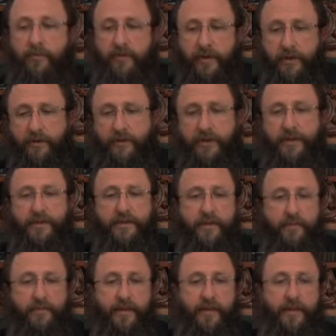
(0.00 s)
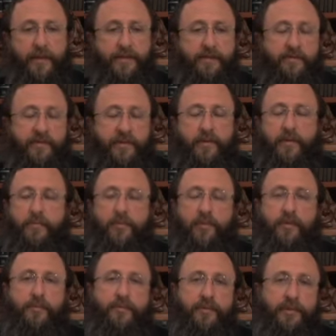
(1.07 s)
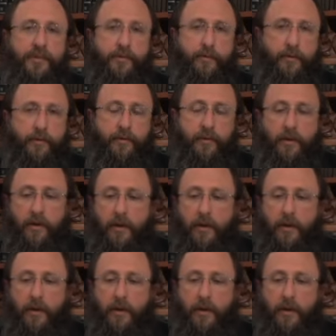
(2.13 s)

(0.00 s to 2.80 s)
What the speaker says: reiterate something that's a very important principle